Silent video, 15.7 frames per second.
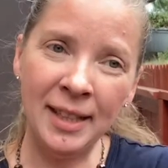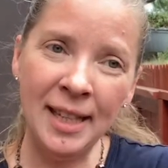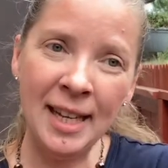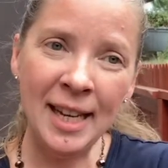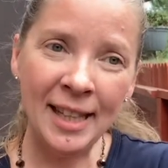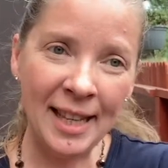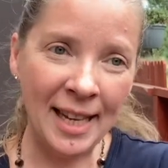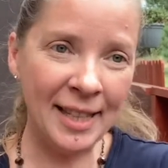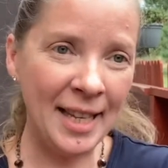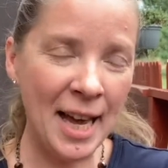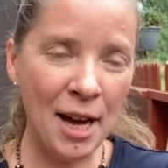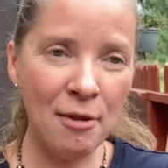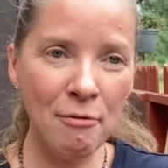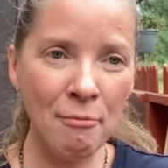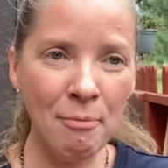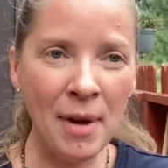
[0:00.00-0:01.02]
That's
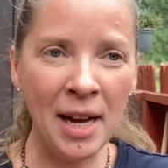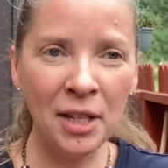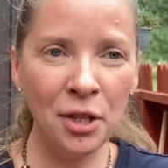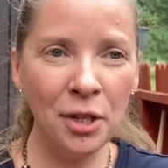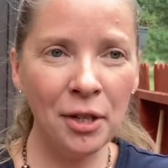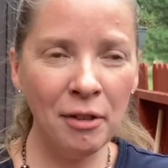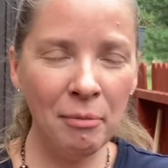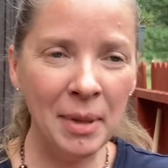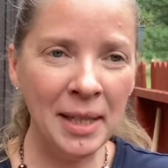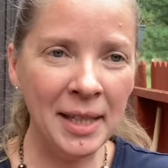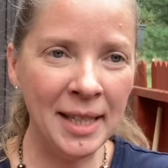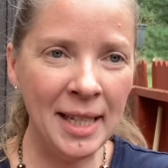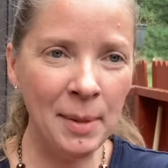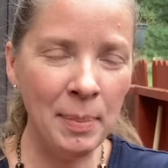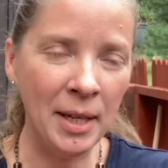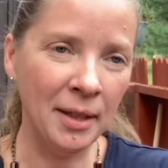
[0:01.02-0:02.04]
how much you have been
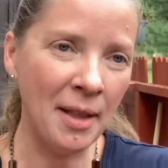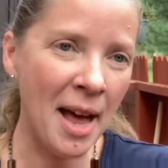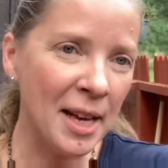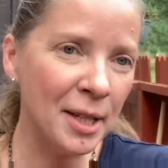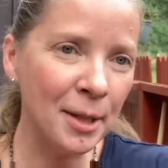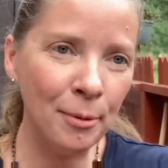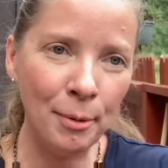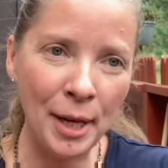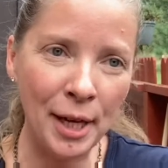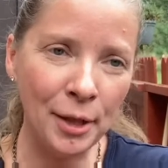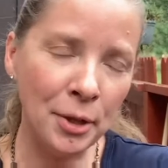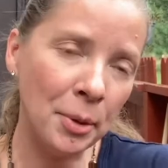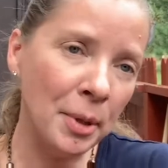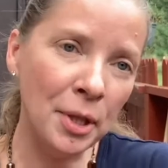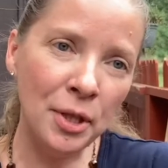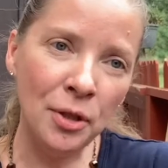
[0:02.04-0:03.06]
sleeping last week. So
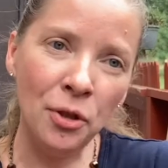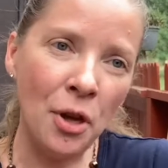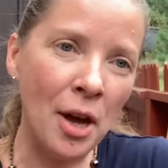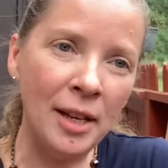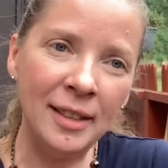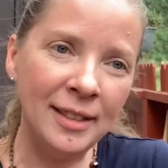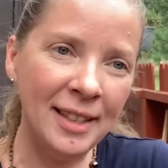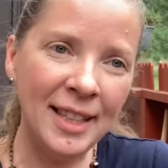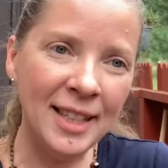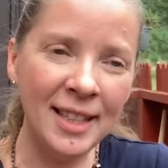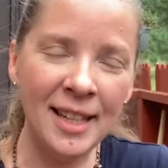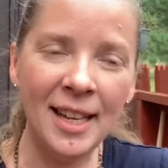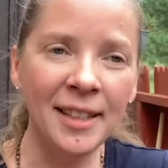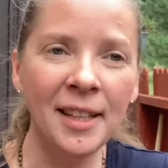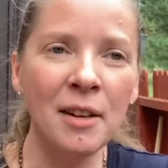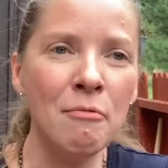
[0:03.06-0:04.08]
it's
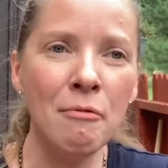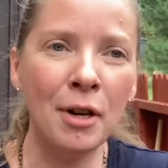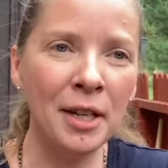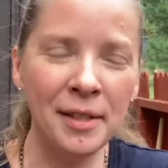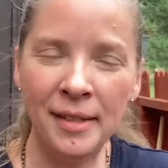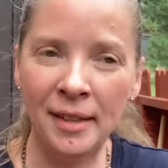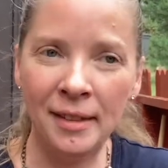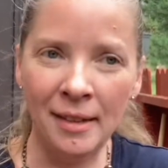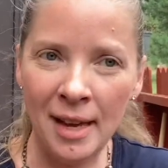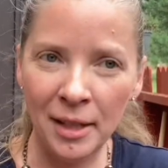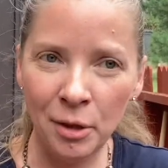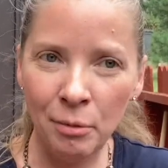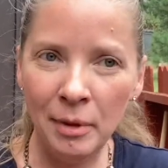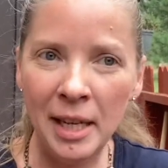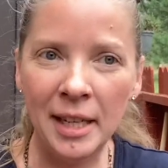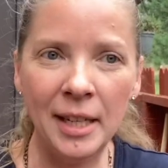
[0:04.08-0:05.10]
nothing worse than last
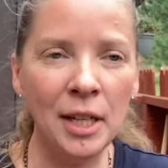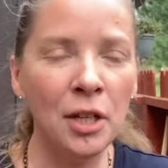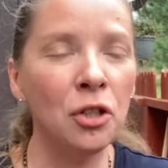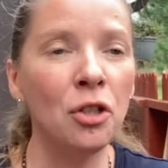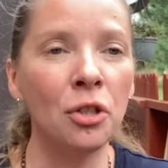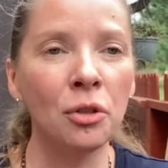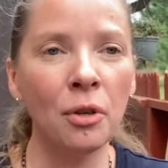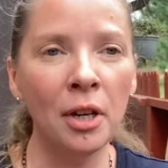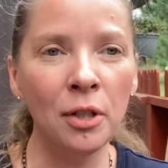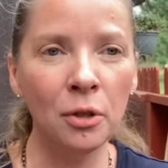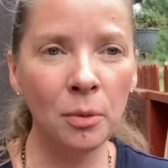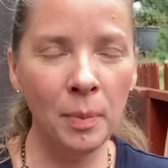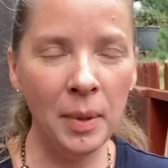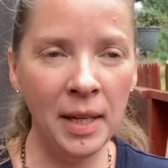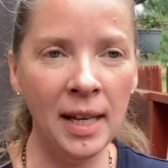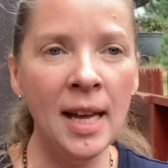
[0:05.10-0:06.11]
week. You're just going to
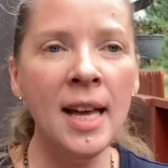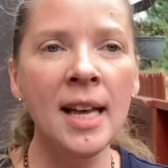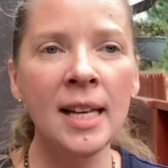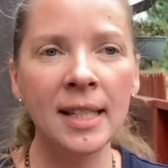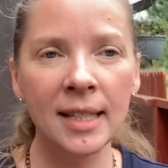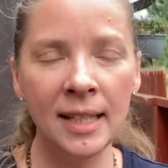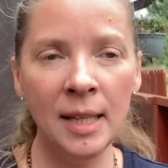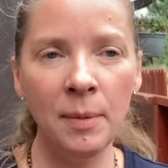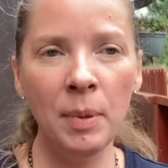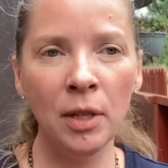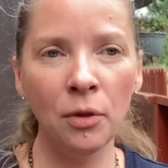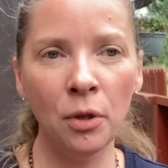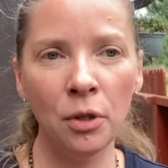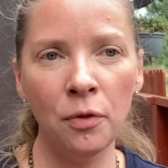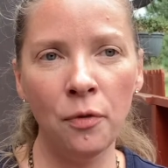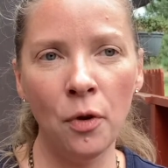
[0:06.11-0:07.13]
be sleeping
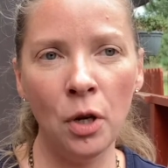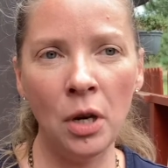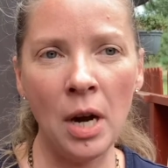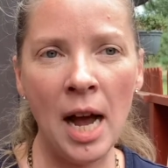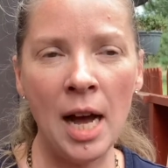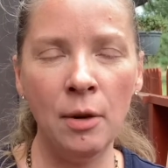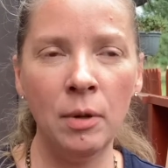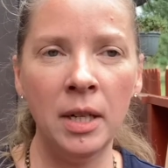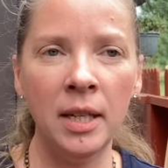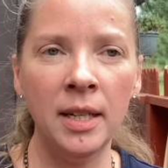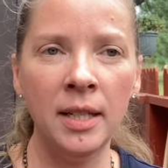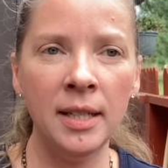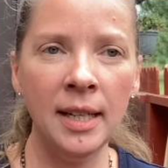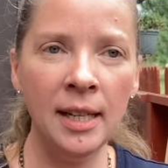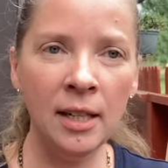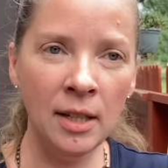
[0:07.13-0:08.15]
those 4
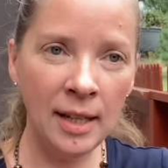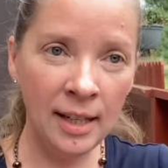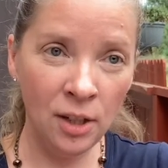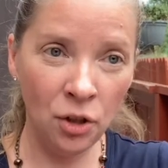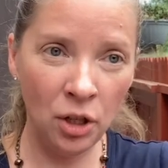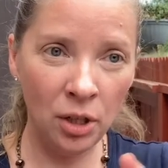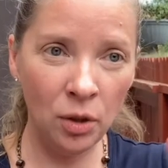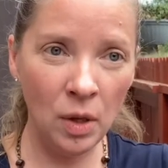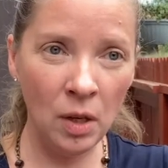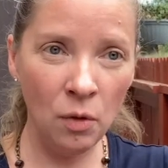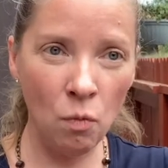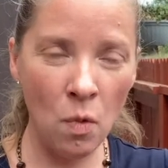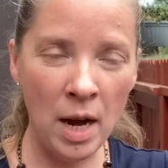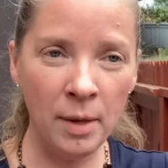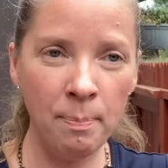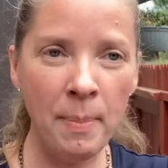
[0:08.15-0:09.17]
hours in
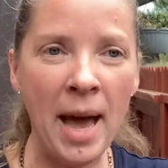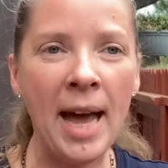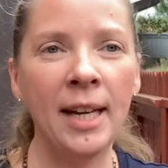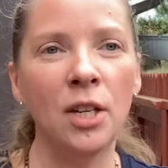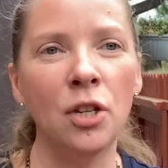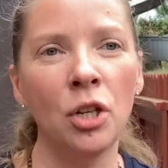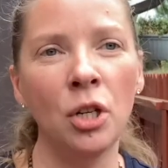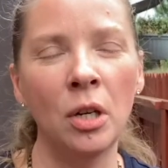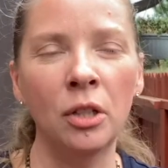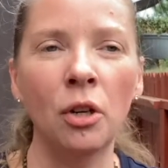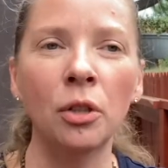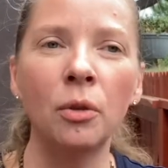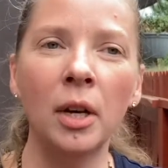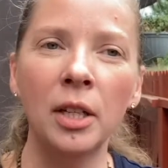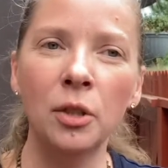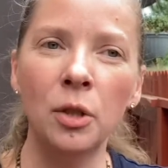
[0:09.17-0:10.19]
one batch. You're not
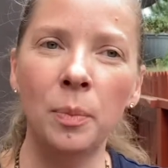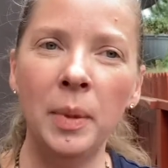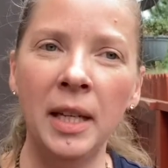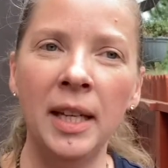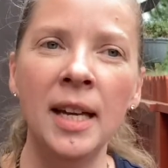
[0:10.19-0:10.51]
going to be